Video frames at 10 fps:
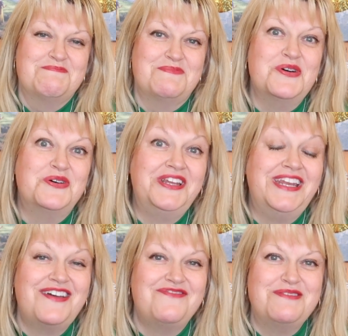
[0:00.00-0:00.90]

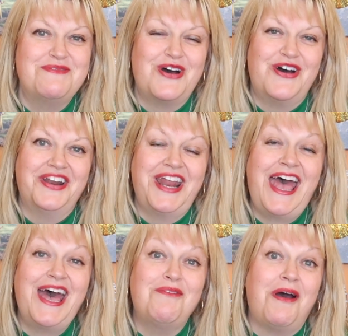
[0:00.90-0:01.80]
Morning everyone,
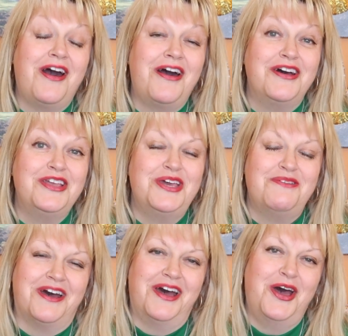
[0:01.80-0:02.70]
how are
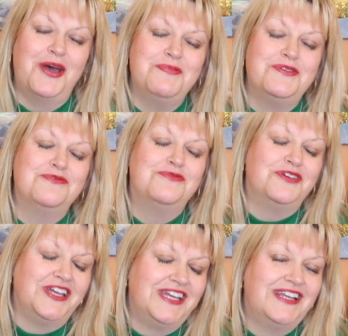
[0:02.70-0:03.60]
you? I hope you're
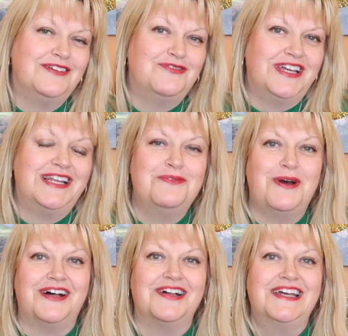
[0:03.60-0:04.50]
really, really
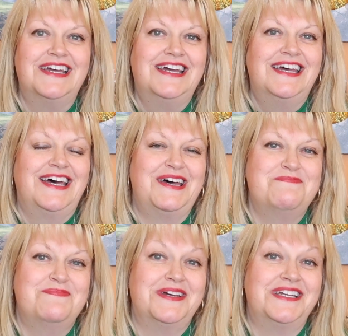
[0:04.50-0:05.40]
well.
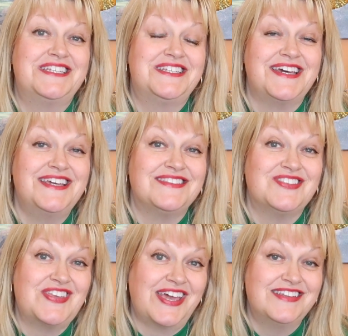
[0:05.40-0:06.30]
And today is
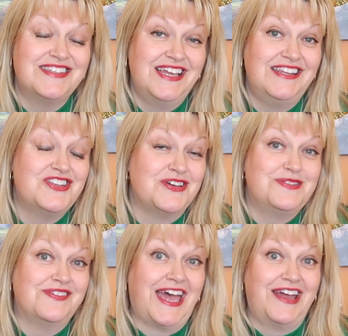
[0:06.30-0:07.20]
the second daily
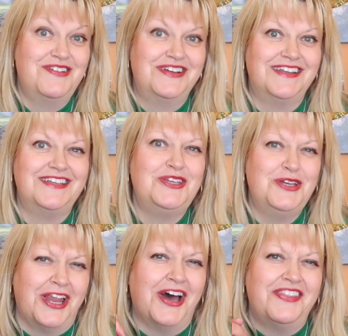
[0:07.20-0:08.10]
dose of Karen.
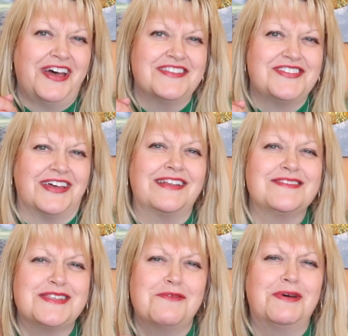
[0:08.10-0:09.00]
You like that title,
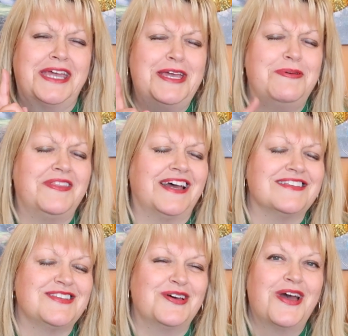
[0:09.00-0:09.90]
so we're keeping
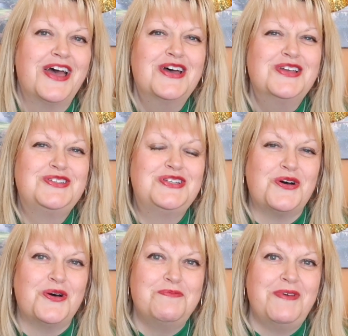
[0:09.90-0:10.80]
that. So
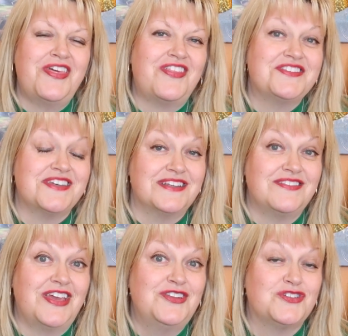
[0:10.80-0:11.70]
join me the other side
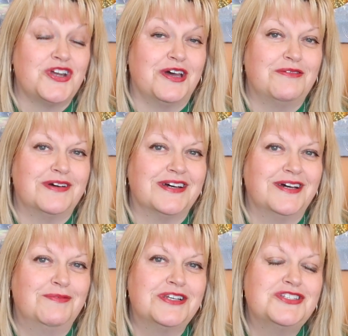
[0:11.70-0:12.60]
of the intro.
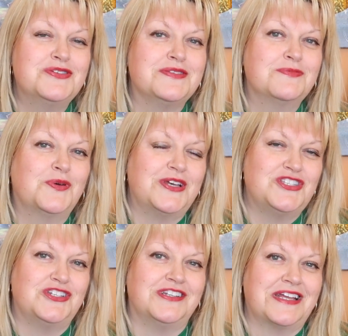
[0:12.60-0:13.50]
I'm going to do some
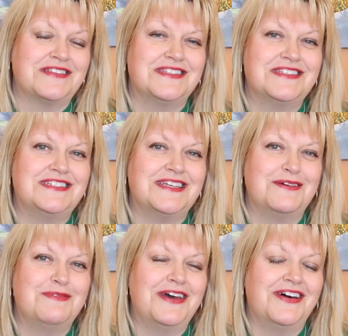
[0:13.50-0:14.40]
question and answers
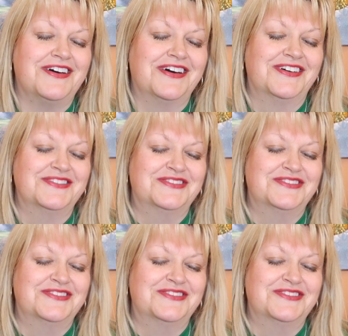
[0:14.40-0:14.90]
today. We are.